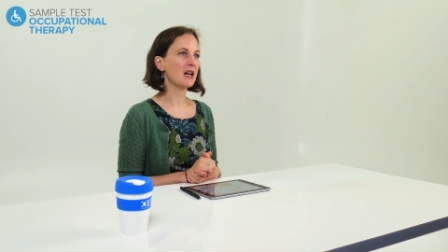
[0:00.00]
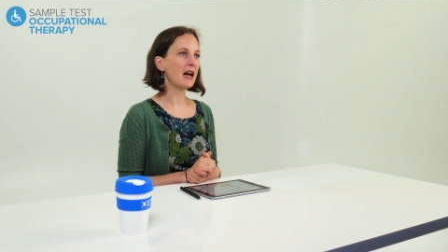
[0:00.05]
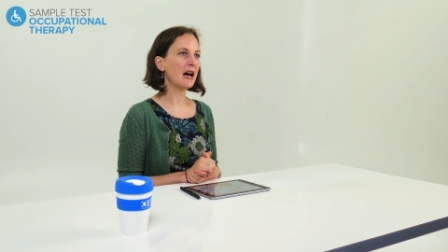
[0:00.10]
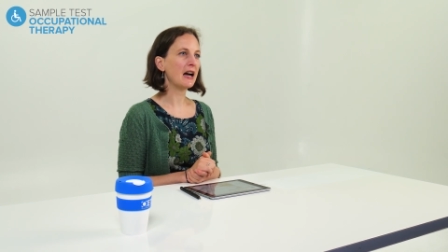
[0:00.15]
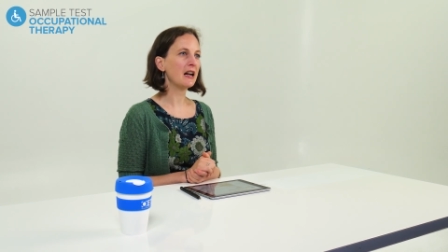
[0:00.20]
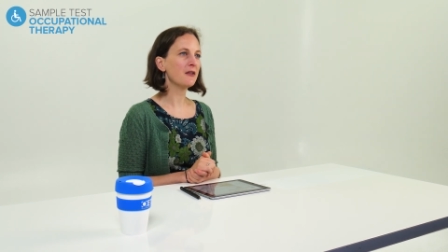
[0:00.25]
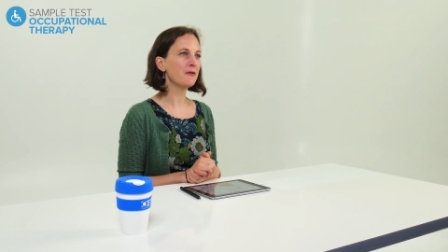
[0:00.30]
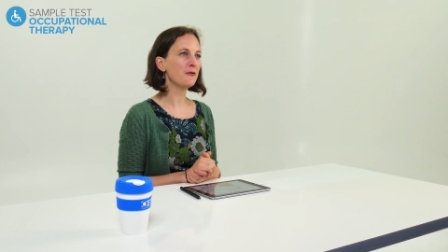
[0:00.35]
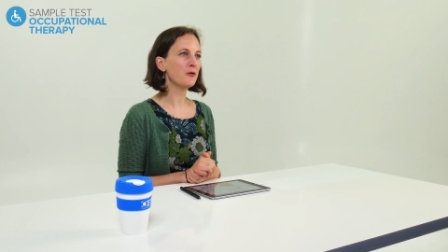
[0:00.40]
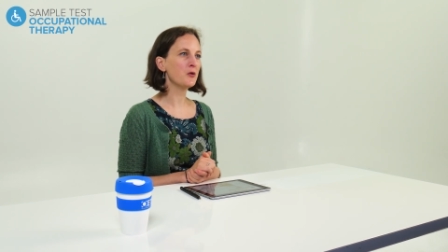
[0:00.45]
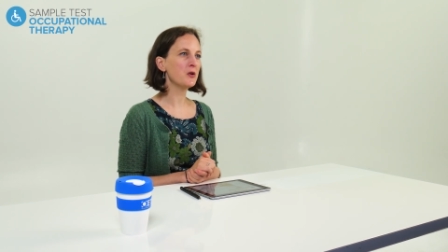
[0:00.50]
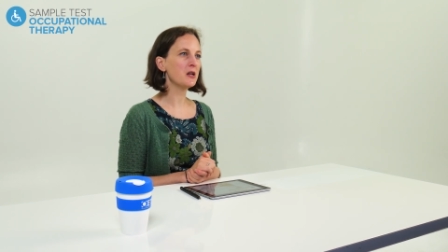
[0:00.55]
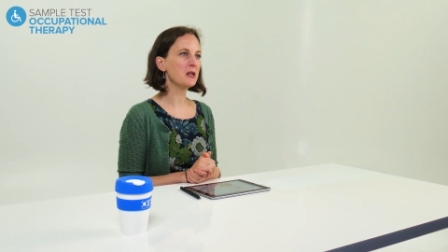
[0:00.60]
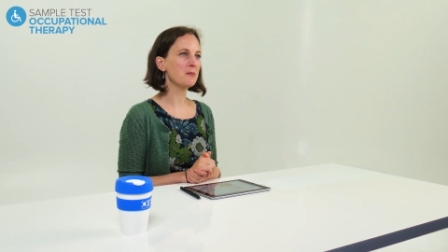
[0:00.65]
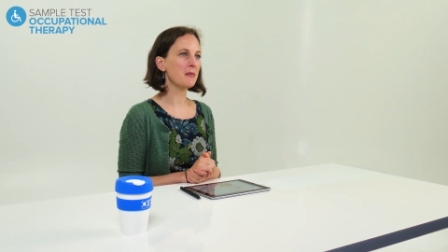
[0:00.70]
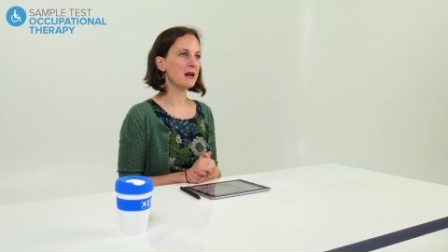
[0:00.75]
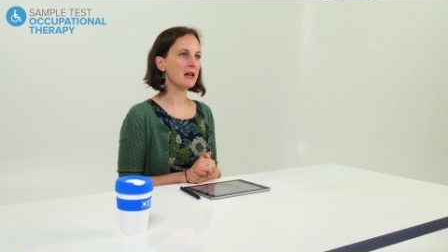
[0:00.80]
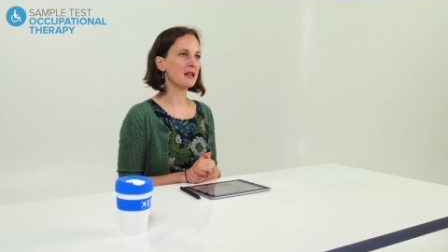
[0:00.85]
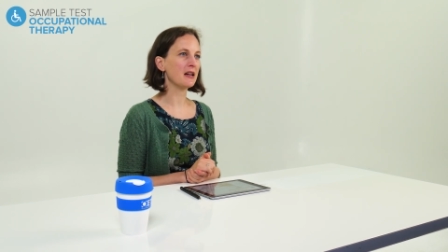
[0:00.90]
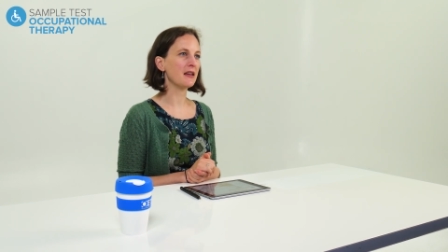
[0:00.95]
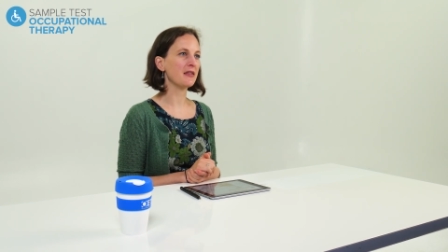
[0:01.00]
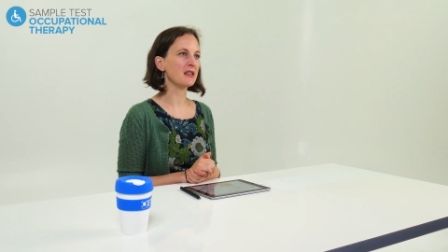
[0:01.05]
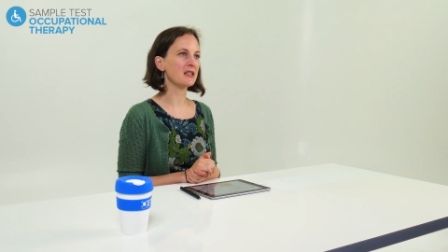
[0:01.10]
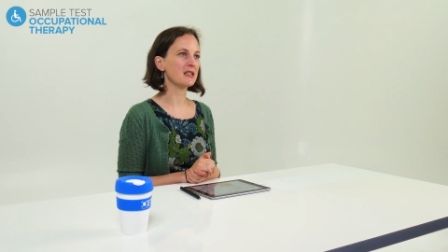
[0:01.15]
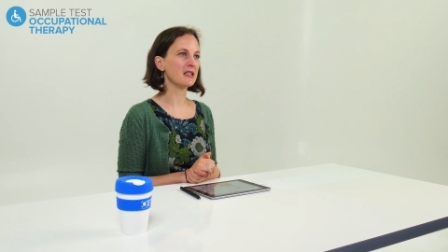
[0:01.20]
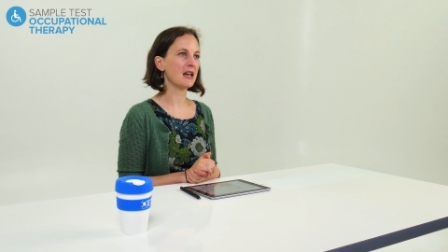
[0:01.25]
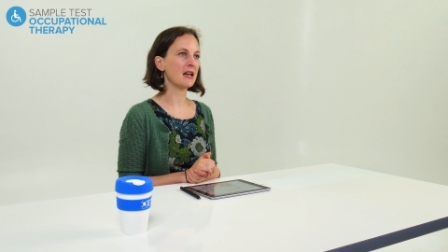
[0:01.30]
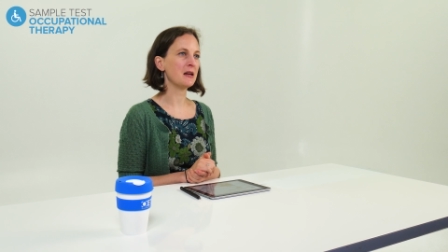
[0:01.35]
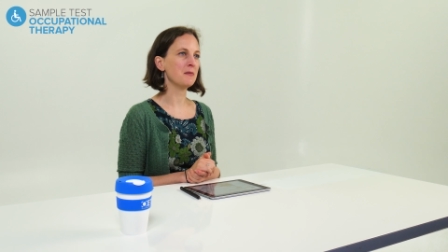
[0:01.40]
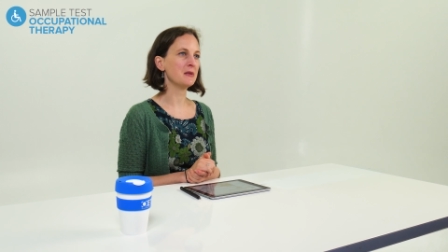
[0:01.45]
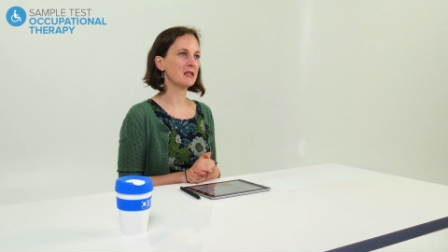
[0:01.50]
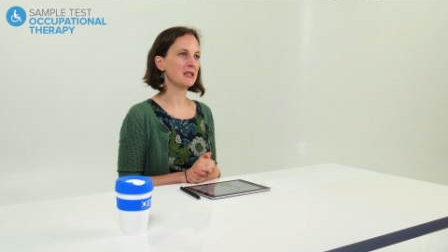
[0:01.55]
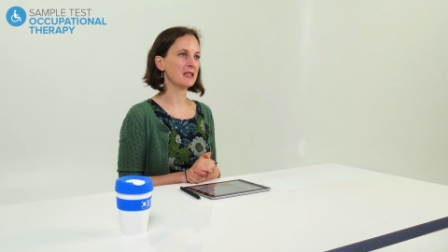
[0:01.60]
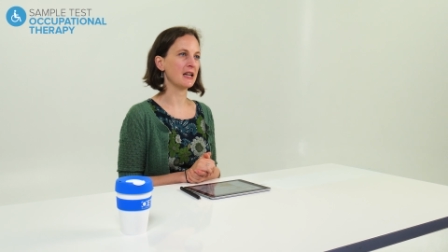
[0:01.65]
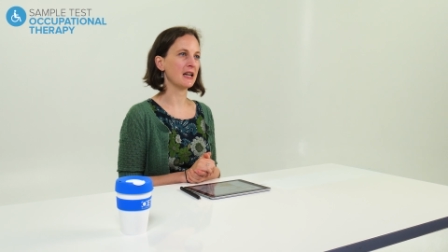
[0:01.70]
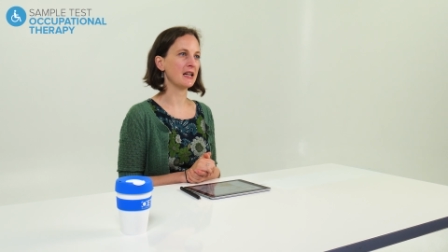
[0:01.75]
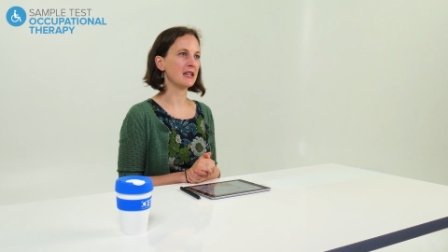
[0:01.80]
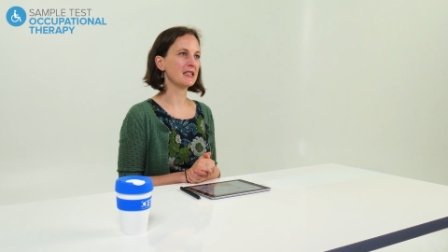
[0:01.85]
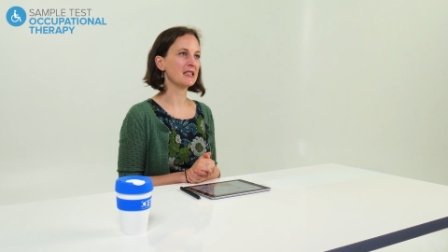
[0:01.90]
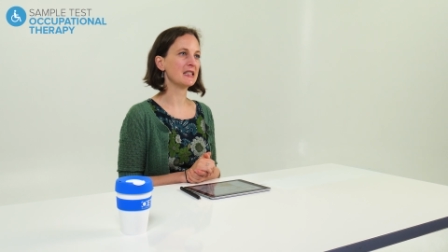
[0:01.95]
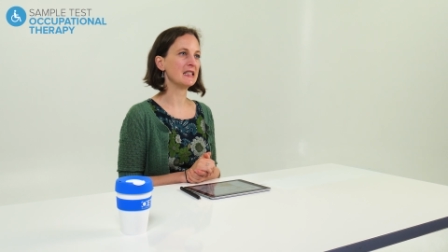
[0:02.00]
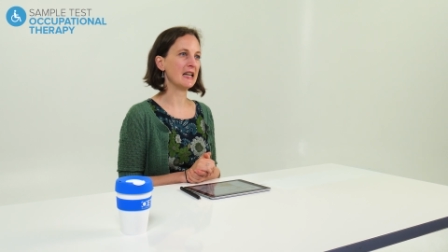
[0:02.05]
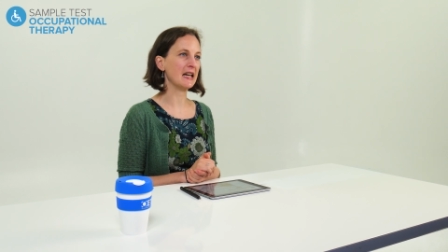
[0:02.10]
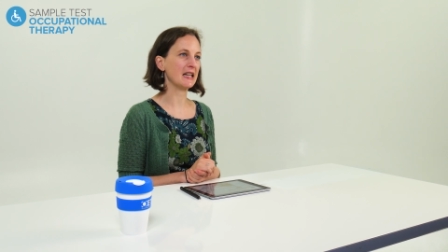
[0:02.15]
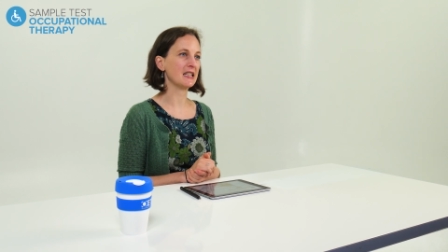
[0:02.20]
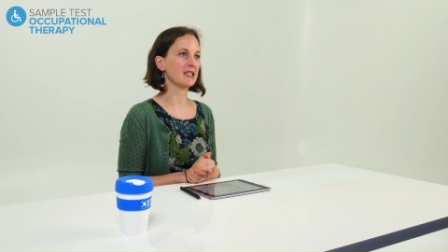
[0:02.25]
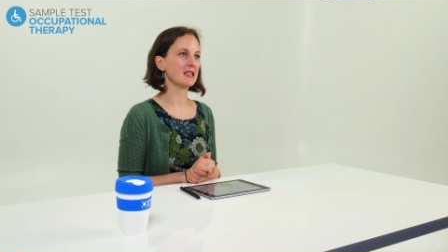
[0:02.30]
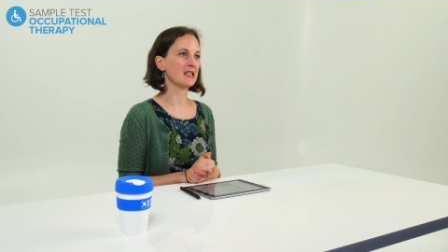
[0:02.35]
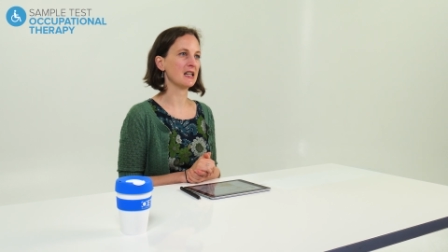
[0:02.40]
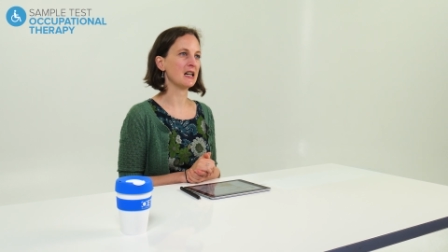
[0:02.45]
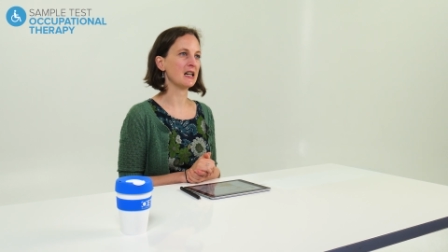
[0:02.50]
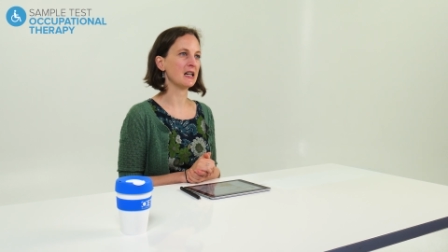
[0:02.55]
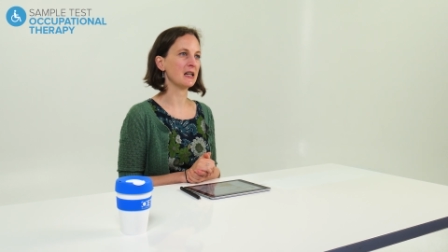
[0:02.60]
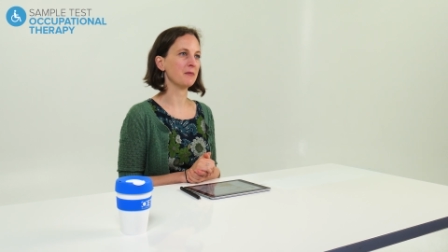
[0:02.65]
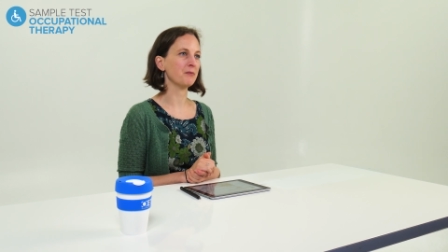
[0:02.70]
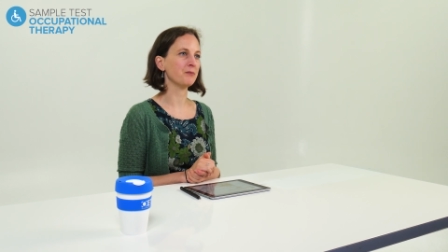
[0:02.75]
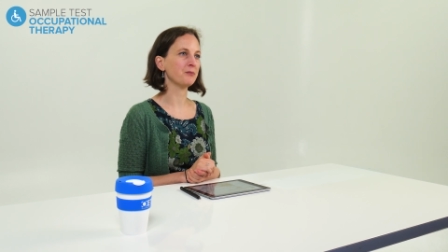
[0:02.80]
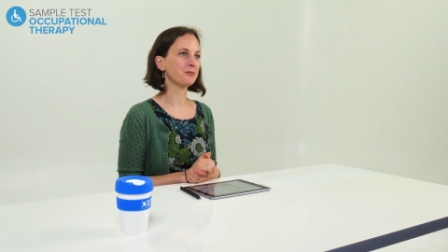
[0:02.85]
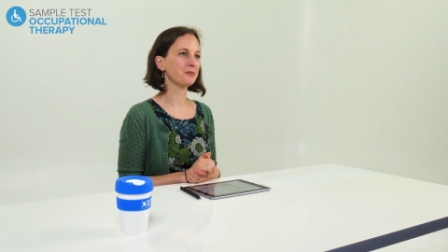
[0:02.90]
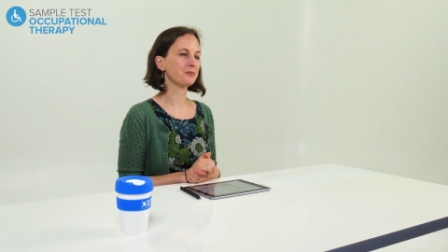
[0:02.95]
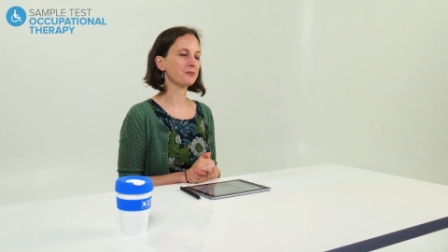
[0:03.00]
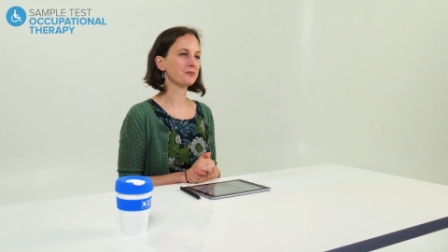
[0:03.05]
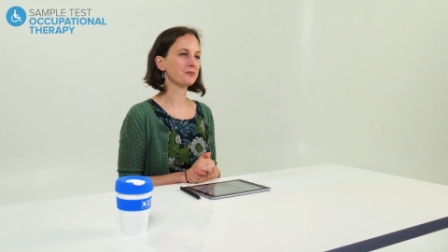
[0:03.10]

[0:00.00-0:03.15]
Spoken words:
and avoid making the same mistakes next time.